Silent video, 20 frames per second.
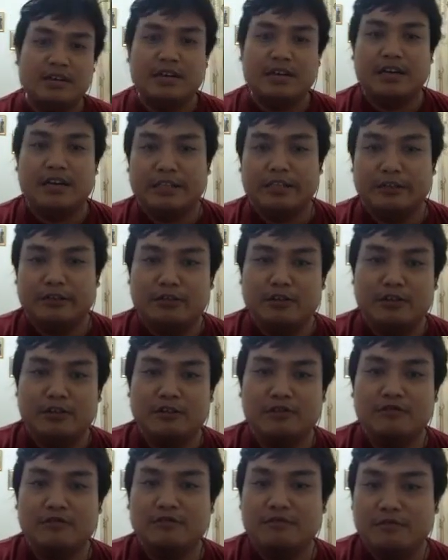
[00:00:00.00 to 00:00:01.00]
As you
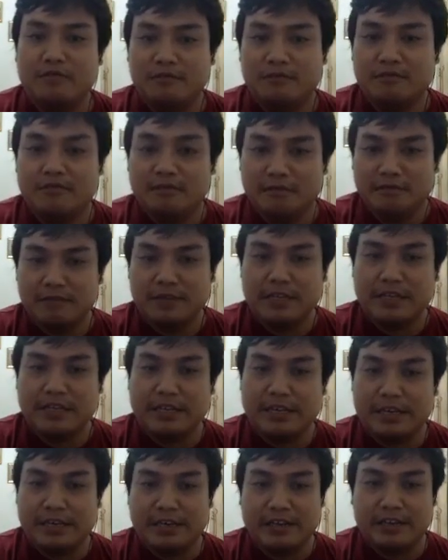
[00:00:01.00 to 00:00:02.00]
know, we
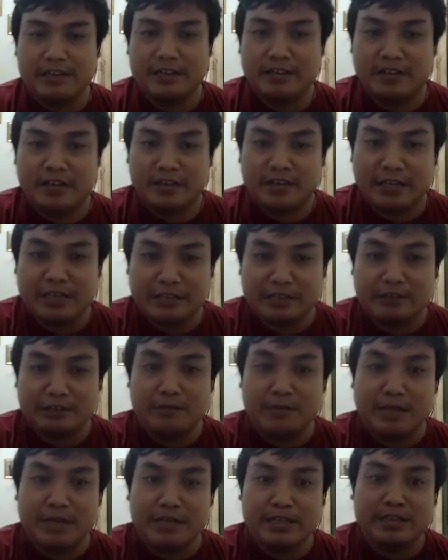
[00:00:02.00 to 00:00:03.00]
can
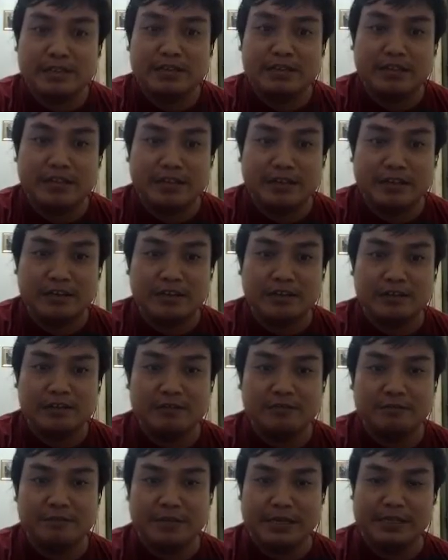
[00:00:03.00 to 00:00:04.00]
determine the
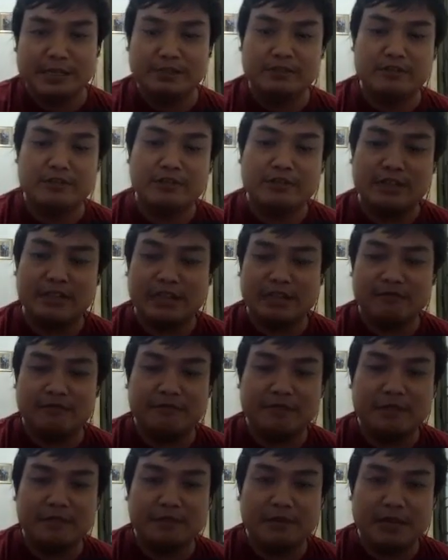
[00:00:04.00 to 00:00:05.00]
picture that
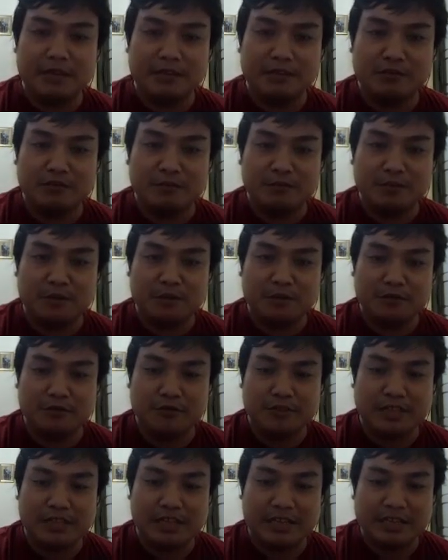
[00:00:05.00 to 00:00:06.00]
we want to produce,
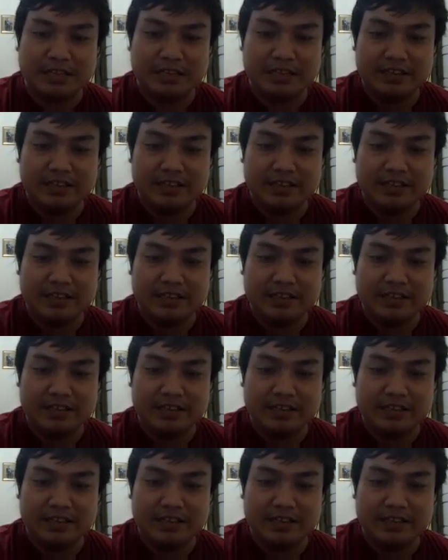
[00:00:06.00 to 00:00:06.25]
right?